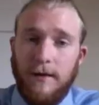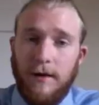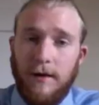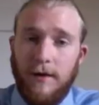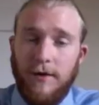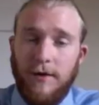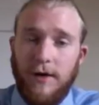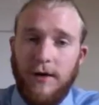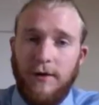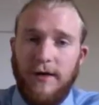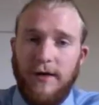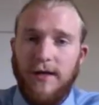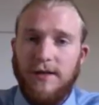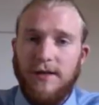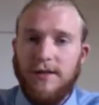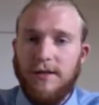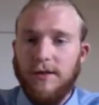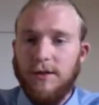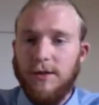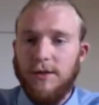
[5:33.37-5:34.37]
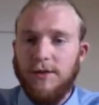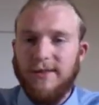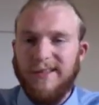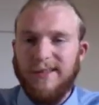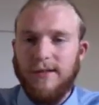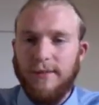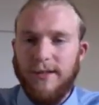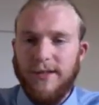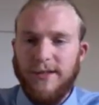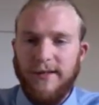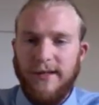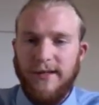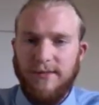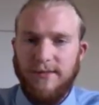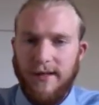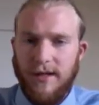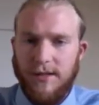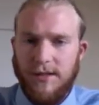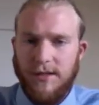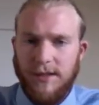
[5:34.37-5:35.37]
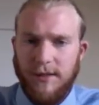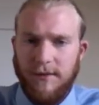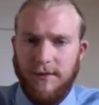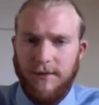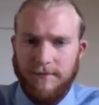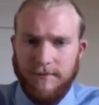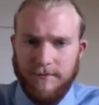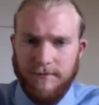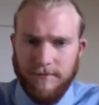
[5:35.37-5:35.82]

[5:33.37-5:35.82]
although it does lose a little bit of transparency.